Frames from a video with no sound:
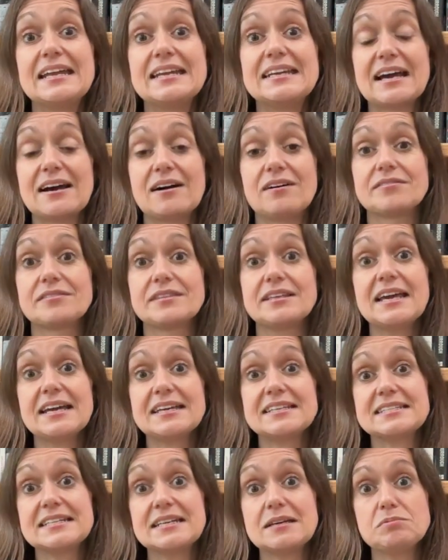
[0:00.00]
Now, the
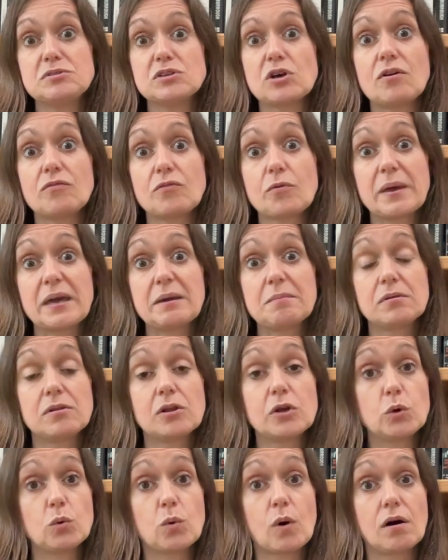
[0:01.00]
next tips are for people
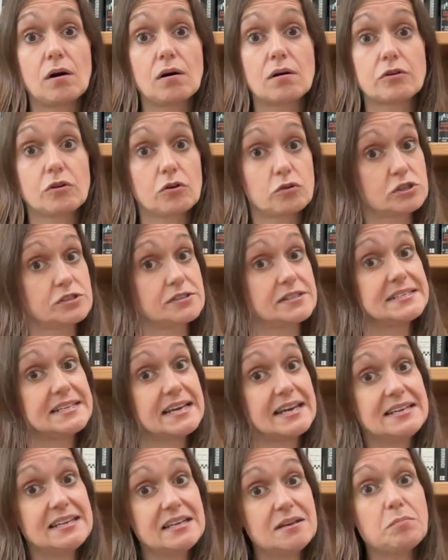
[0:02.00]
who are not just
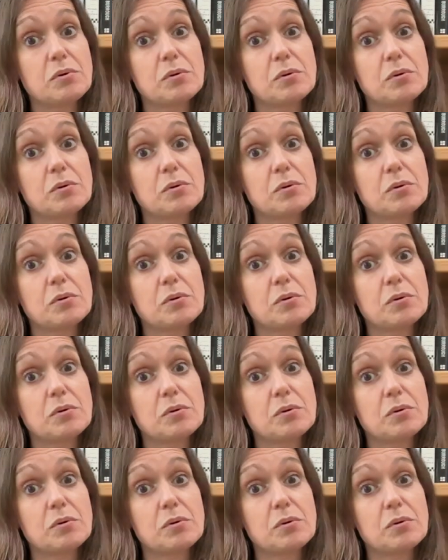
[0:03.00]
attending,